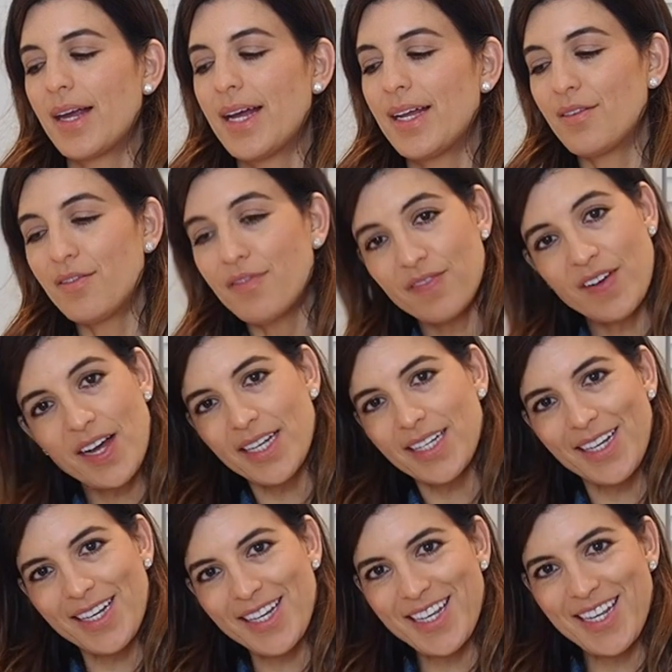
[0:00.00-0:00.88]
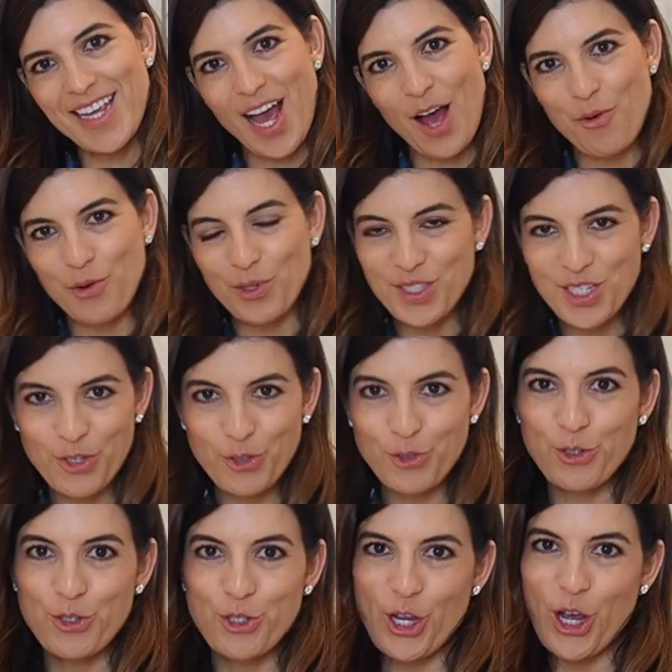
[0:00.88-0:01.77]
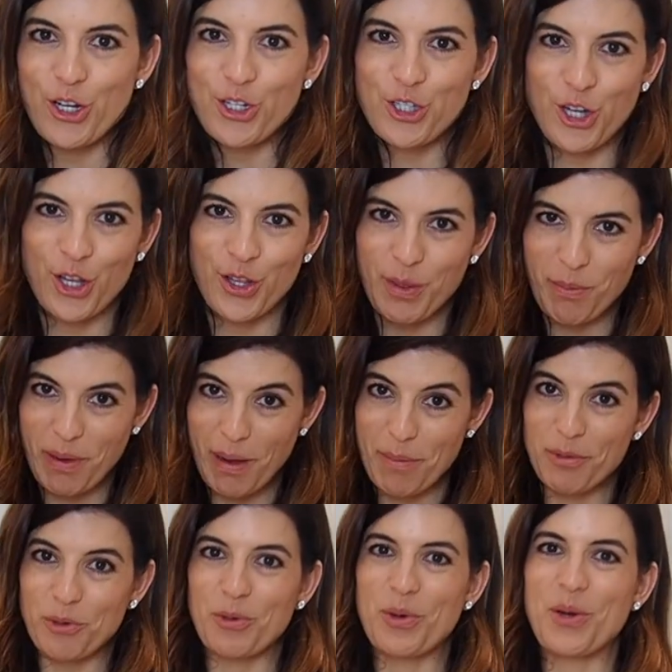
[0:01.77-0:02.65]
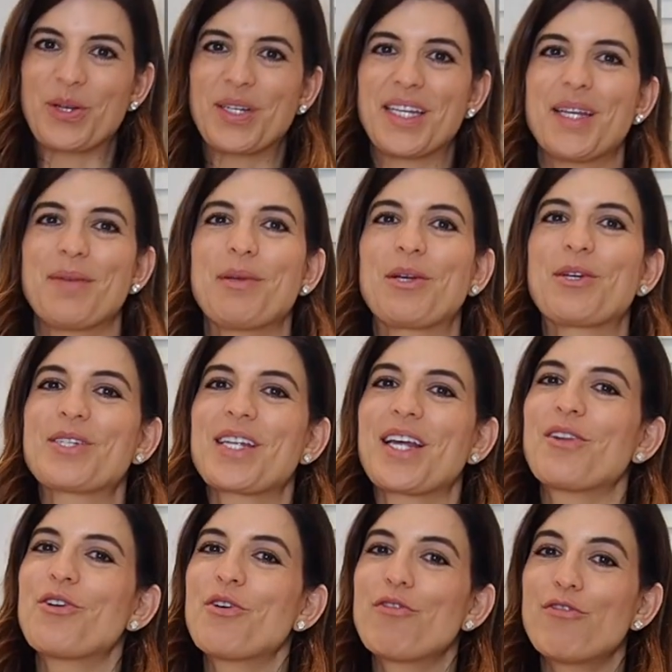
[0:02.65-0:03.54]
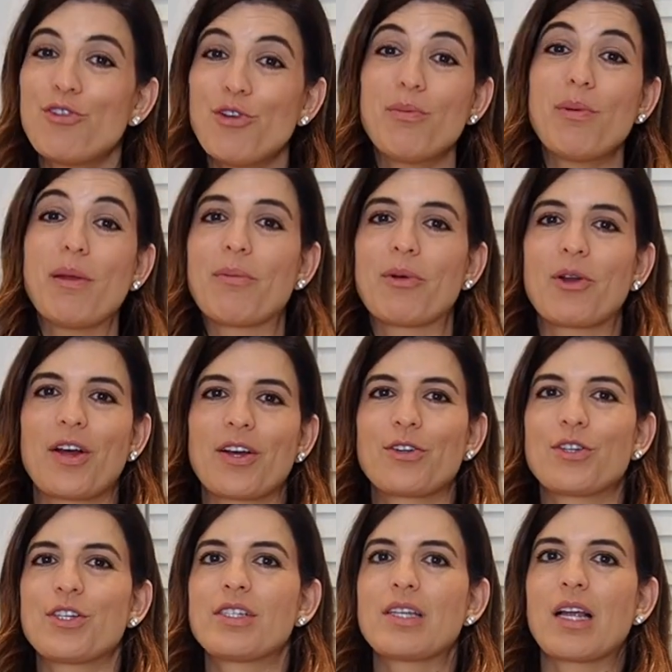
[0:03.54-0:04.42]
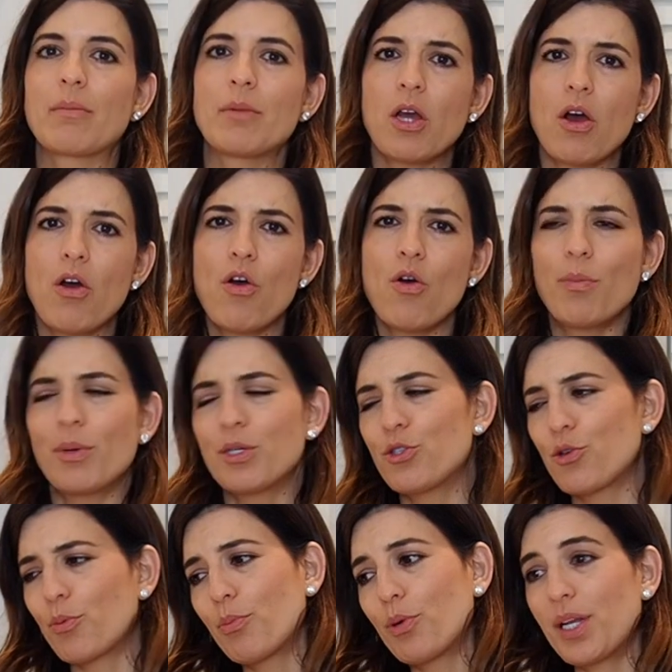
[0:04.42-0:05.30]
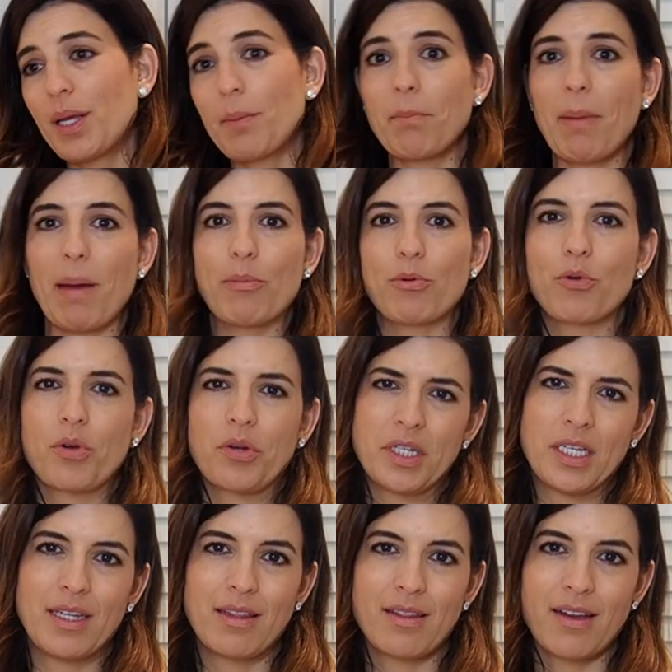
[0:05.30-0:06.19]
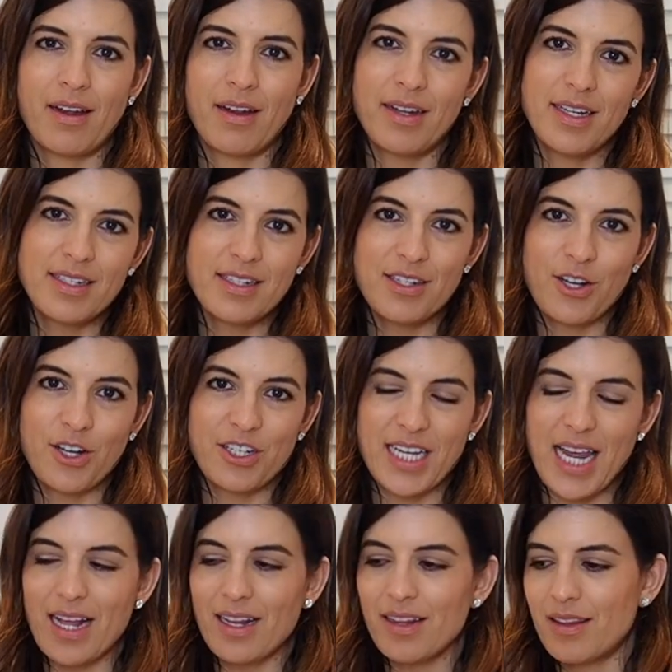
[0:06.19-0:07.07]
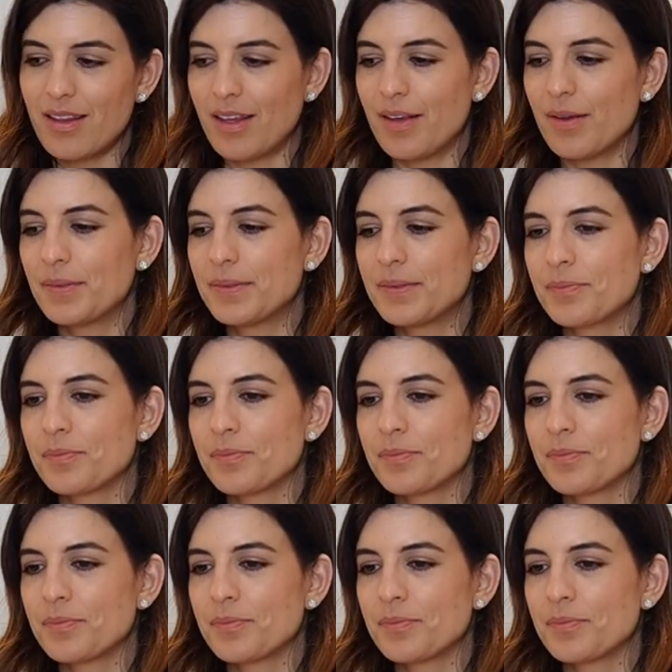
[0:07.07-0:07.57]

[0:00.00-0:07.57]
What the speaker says: And finally, I wanted to touch on the pepperoni, because I know a few people are going to tell me, oh, but you're putting pepperoni in there, it's not healthy.